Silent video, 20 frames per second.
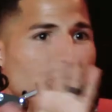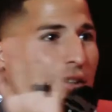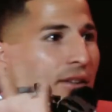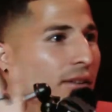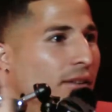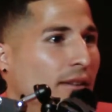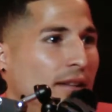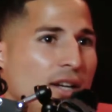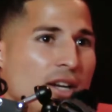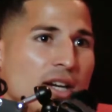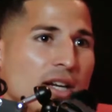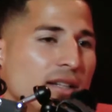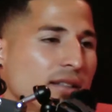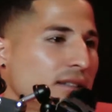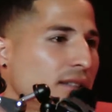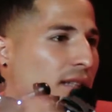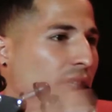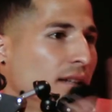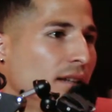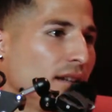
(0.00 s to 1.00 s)
They're going to
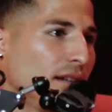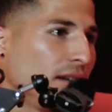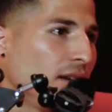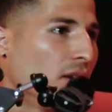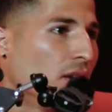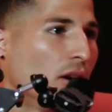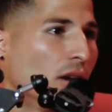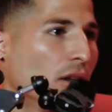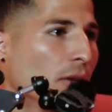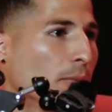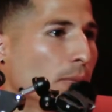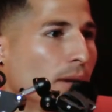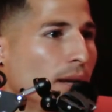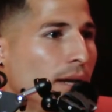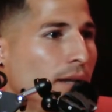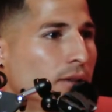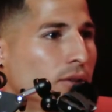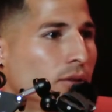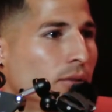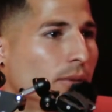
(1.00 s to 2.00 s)
send all the
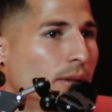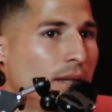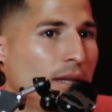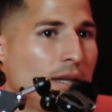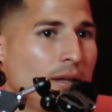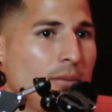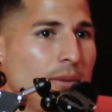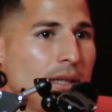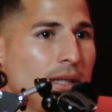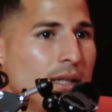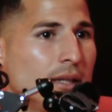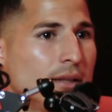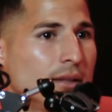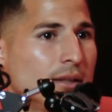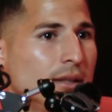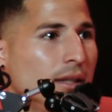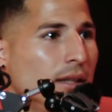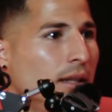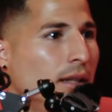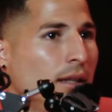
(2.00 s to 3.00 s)
players over there because,
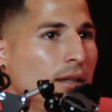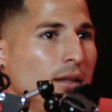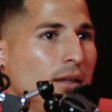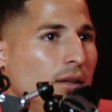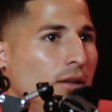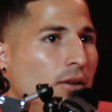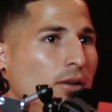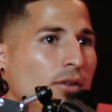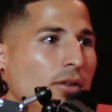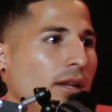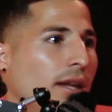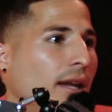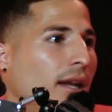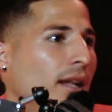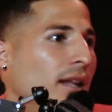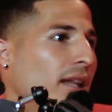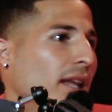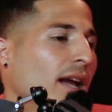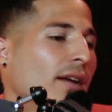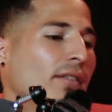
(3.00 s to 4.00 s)
you know, they
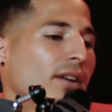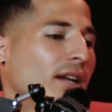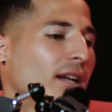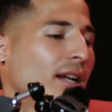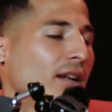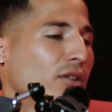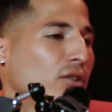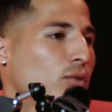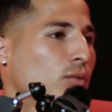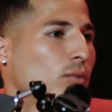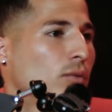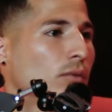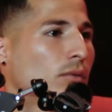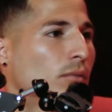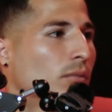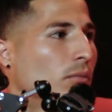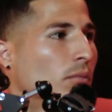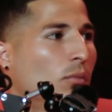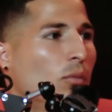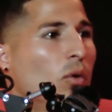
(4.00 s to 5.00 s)
haven't announced
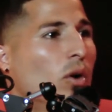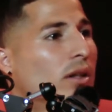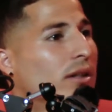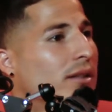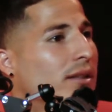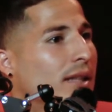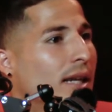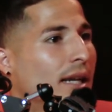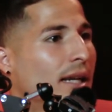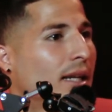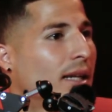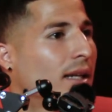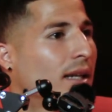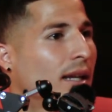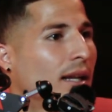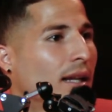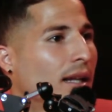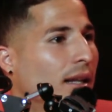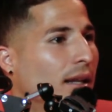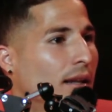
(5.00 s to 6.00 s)
one signing
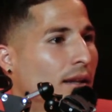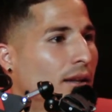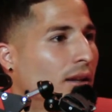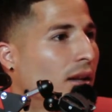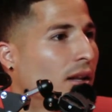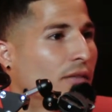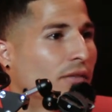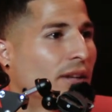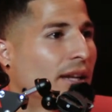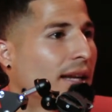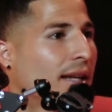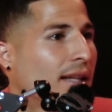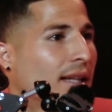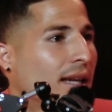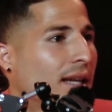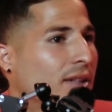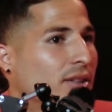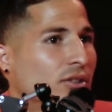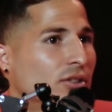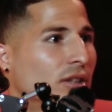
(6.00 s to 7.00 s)
in Las Vegas
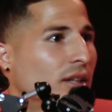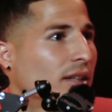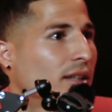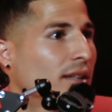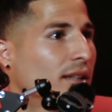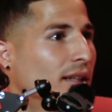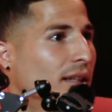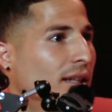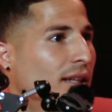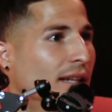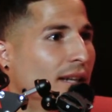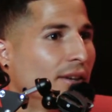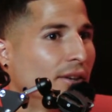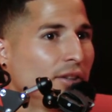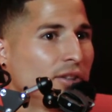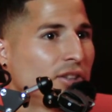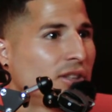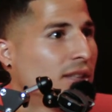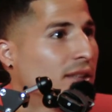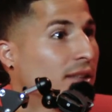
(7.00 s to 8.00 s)
Lights or nothing, and their
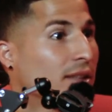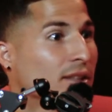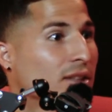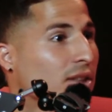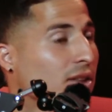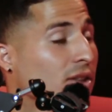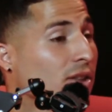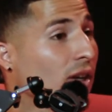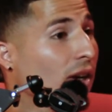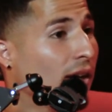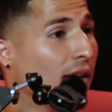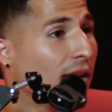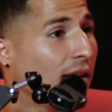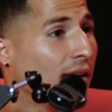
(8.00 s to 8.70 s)
season's going to start.